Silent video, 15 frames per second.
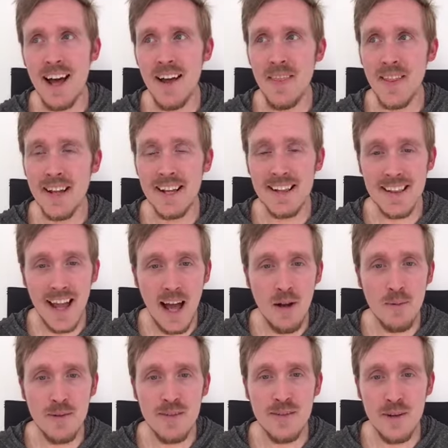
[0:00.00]
the
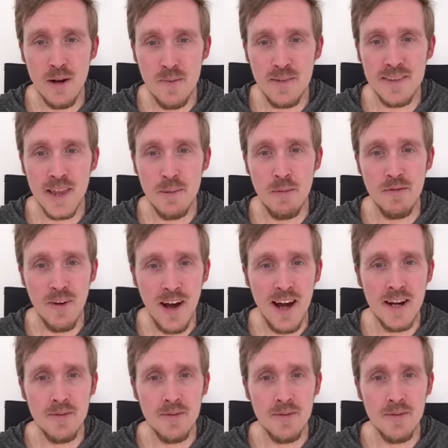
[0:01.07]
cloud service they provide.